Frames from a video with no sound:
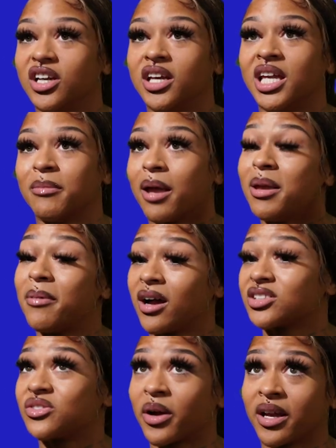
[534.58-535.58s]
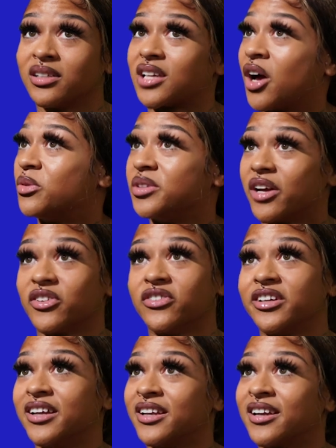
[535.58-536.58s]
He made me box twice. I will never
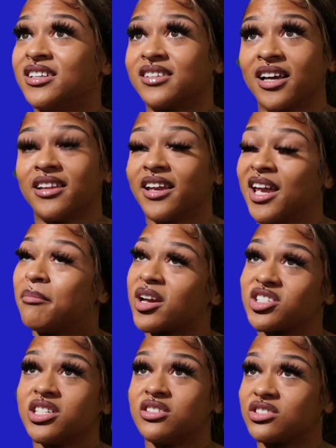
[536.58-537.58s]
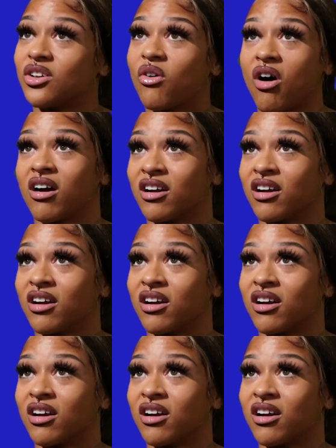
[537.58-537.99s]
forget it because LA hit my chin so hard.